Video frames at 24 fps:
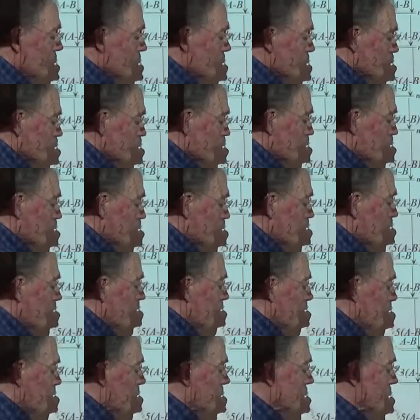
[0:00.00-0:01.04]
So
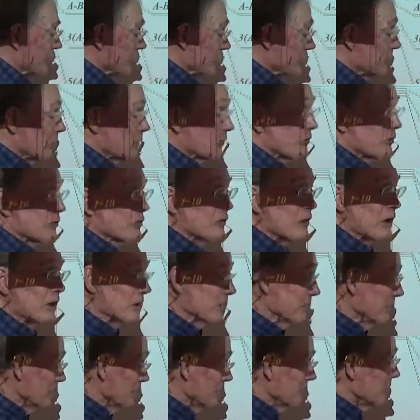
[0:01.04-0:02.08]
that's the closest I
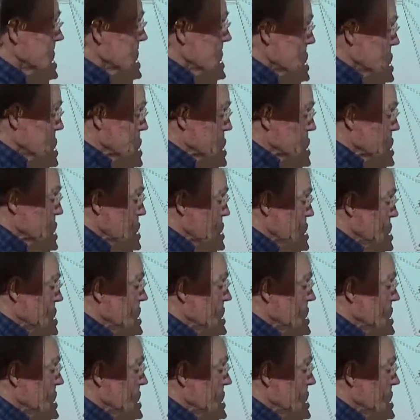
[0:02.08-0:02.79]
can come for a